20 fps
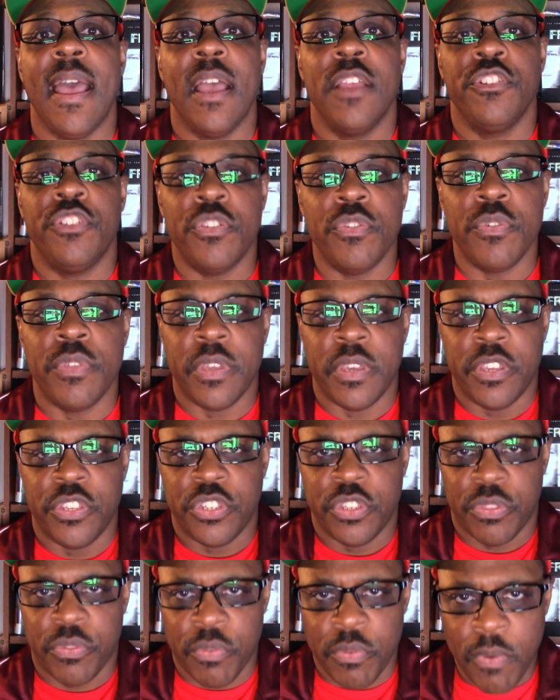do
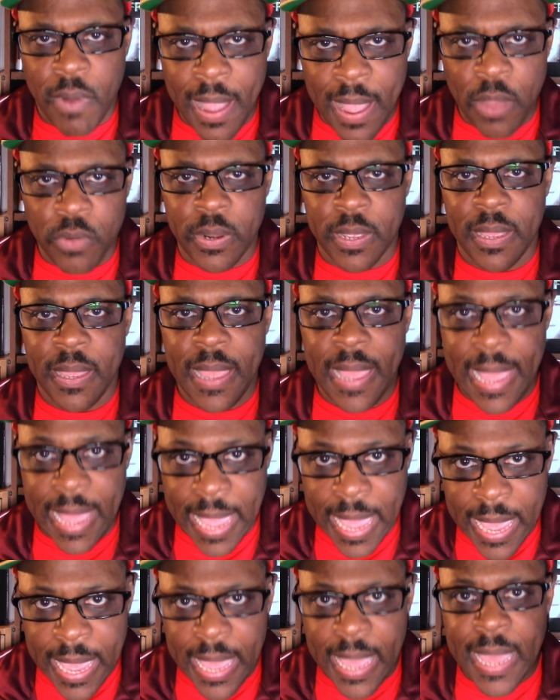this throughout
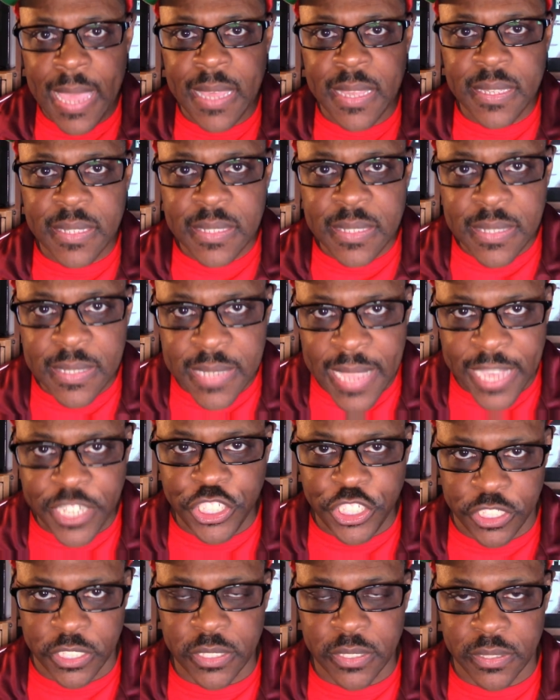a
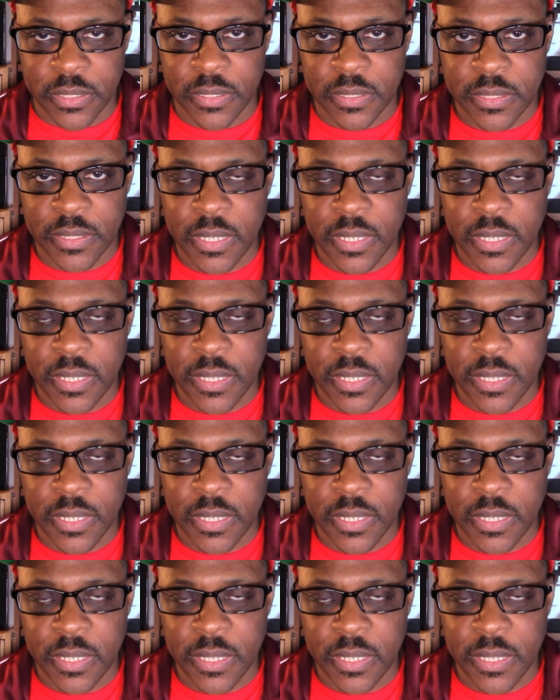session.